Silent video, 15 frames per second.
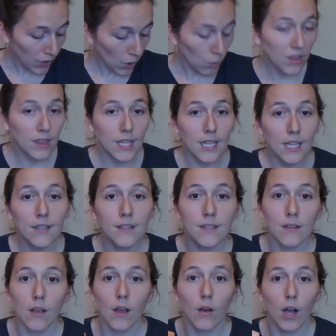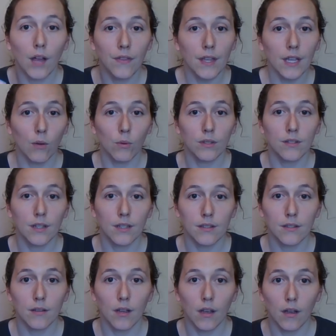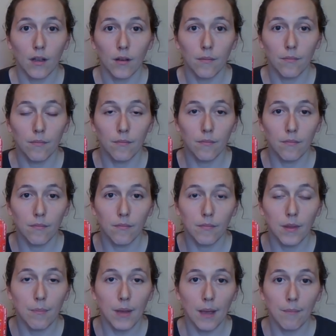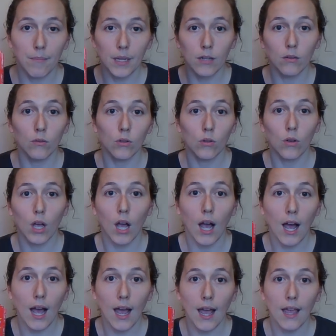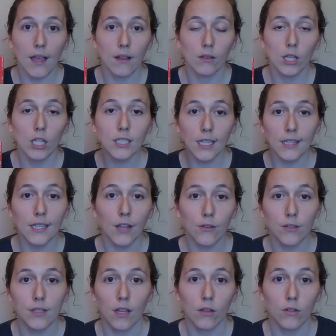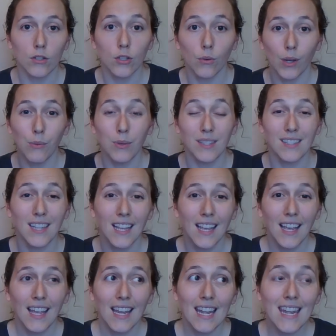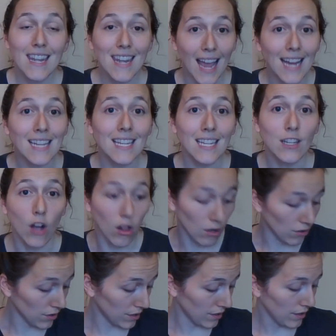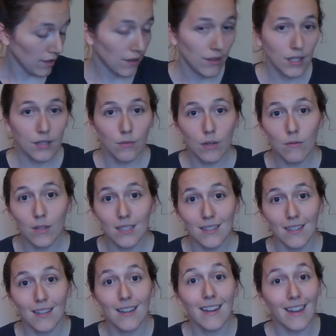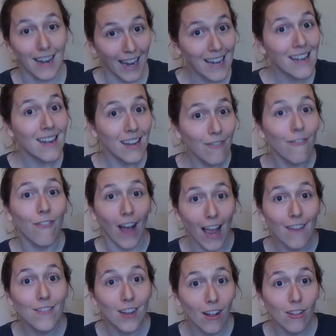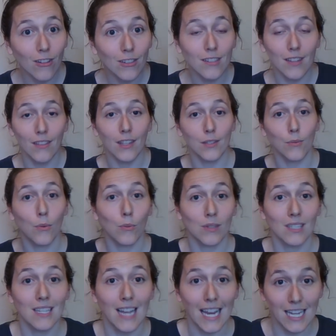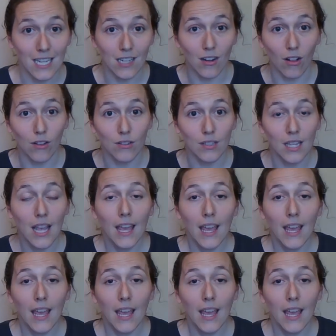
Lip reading: With these, I think it was this the Bambino Luke, I looked at the other sellers, so it was $90. This one was $95 and this one was $90.